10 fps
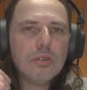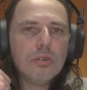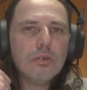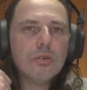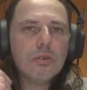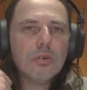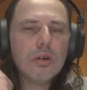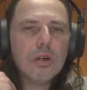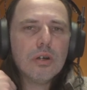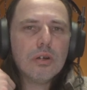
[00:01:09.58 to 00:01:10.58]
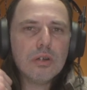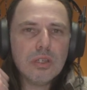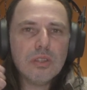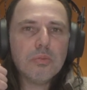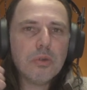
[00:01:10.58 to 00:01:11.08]
you are an
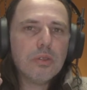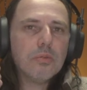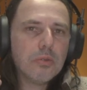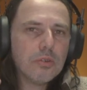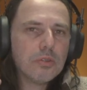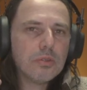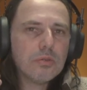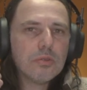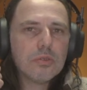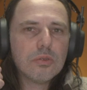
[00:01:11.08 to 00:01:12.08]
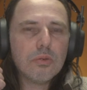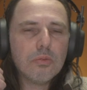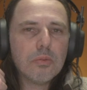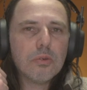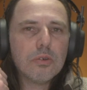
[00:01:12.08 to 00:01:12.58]
independent person. So
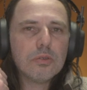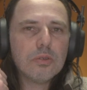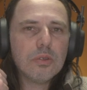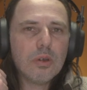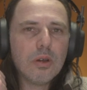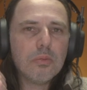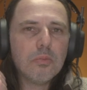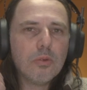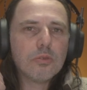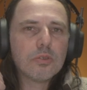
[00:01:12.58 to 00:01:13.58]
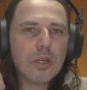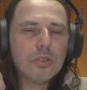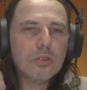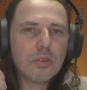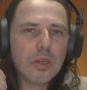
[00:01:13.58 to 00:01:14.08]
one person on both
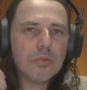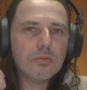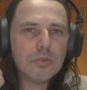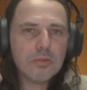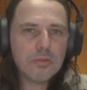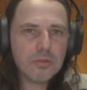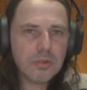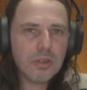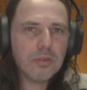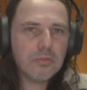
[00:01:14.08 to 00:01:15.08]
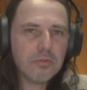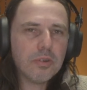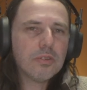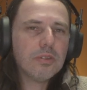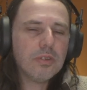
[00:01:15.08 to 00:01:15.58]
sides of the camera, in
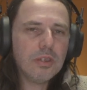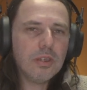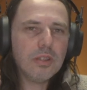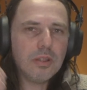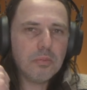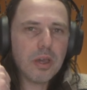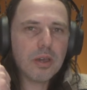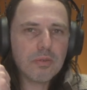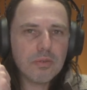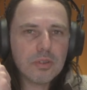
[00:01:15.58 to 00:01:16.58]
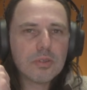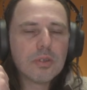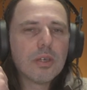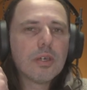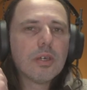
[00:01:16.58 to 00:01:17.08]
front and in back of it.
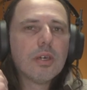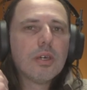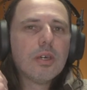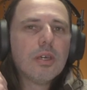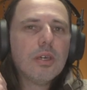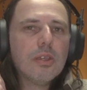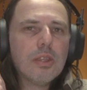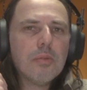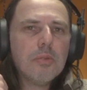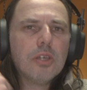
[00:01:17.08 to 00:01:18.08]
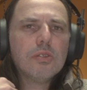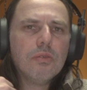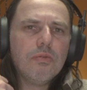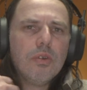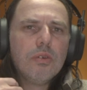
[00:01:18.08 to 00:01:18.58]
And that makes
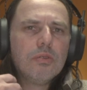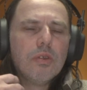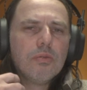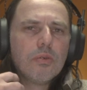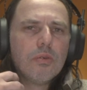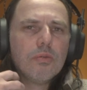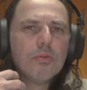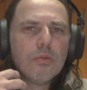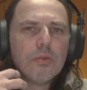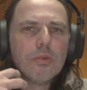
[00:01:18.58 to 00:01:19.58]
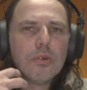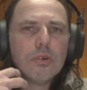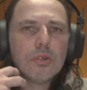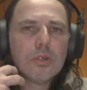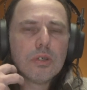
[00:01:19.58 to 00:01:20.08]
it very difficult
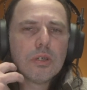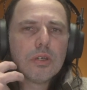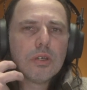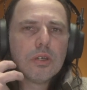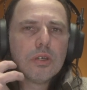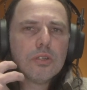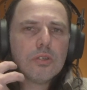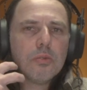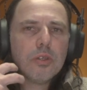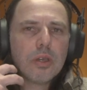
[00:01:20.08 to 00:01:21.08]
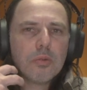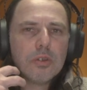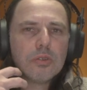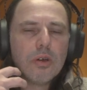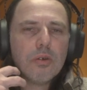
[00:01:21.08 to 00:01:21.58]
for somebody like
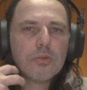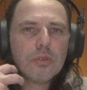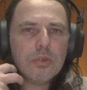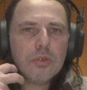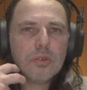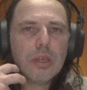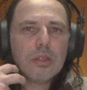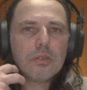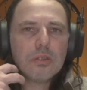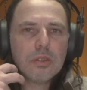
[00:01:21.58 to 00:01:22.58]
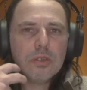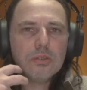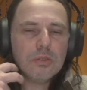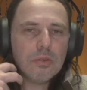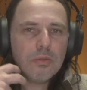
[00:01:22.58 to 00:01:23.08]
myself to get
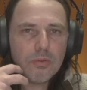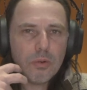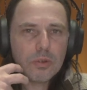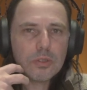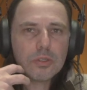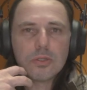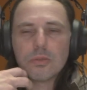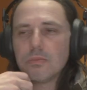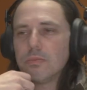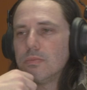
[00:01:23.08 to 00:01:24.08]
things into focus.